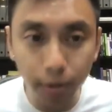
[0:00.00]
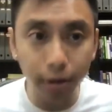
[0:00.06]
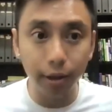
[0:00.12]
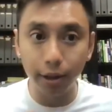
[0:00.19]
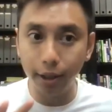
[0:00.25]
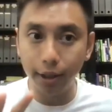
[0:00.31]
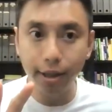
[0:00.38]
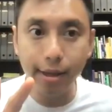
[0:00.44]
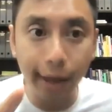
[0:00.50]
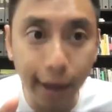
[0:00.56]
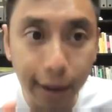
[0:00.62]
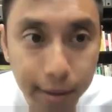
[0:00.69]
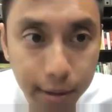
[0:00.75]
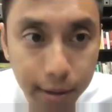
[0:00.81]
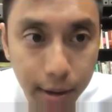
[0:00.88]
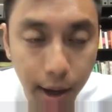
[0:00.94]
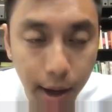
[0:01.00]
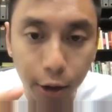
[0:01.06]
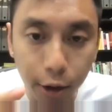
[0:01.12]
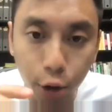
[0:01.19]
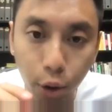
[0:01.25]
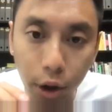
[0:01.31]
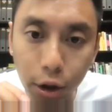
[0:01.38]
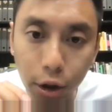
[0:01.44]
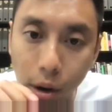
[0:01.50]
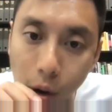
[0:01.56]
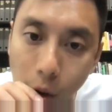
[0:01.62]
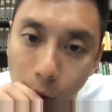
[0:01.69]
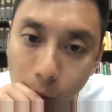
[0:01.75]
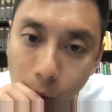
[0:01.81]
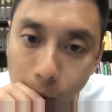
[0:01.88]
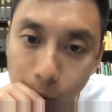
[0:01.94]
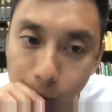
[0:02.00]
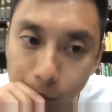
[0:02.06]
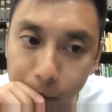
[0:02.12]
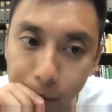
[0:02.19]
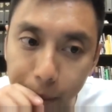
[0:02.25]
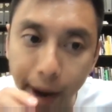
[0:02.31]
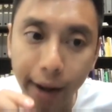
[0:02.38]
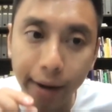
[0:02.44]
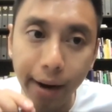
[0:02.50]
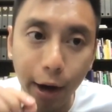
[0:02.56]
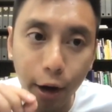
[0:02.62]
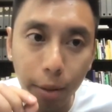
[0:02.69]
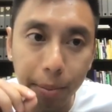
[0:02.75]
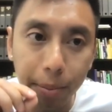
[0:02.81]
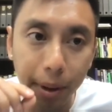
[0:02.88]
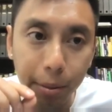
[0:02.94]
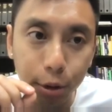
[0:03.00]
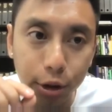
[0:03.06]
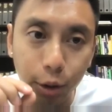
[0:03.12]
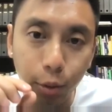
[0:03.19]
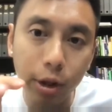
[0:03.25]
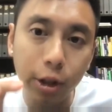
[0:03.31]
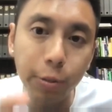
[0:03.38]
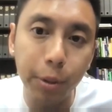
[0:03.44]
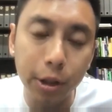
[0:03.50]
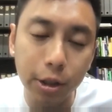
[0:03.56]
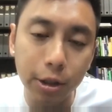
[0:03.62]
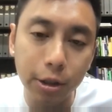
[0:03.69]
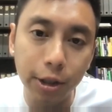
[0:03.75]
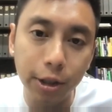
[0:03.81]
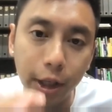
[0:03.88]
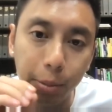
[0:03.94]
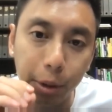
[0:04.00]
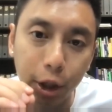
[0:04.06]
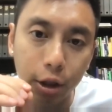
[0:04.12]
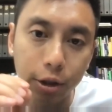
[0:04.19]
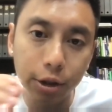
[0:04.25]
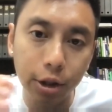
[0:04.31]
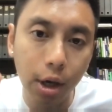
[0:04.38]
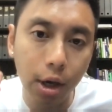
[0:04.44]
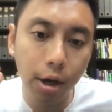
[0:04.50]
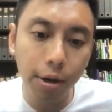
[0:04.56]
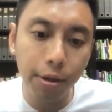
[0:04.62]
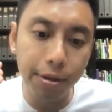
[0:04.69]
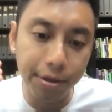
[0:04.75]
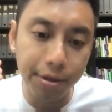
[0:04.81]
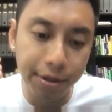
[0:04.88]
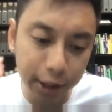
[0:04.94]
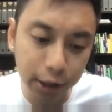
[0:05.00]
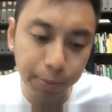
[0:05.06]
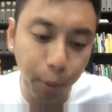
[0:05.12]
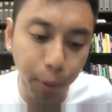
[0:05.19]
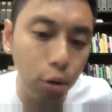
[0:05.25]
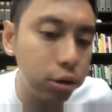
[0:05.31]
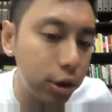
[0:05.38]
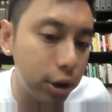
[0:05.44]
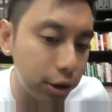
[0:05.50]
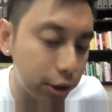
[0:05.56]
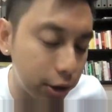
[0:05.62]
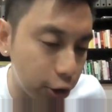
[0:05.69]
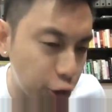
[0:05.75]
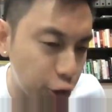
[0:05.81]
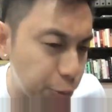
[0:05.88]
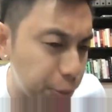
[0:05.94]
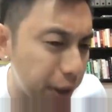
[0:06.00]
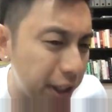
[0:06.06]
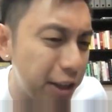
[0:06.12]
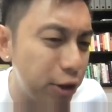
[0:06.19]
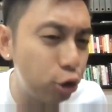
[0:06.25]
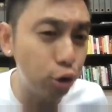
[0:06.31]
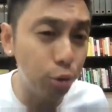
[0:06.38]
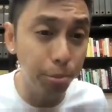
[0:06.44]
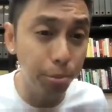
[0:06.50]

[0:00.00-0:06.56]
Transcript: leaning in and they're going, oh man, I gotta be able to see what this person's saying because this post is speaking to